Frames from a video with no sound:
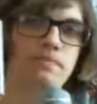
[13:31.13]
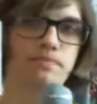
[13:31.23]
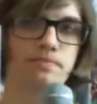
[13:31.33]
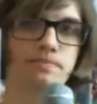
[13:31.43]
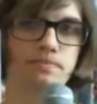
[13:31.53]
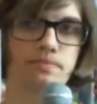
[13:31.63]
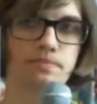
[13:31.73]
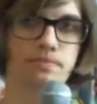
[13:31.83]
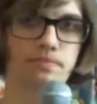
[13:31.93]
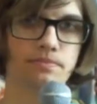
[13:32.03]

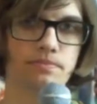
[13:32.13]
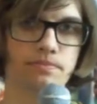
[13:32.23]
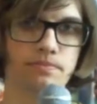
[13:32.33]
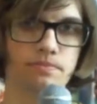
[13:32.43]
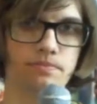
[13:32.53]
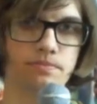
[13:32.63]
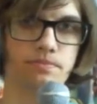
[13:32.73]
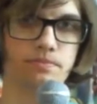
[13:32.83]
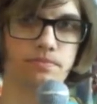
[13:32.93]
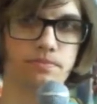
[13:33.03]

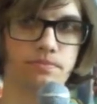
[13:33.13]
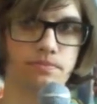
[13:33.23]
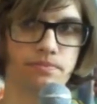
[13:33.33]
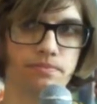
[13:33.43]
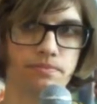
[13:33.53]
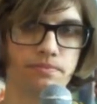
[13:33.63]
(no one is talking)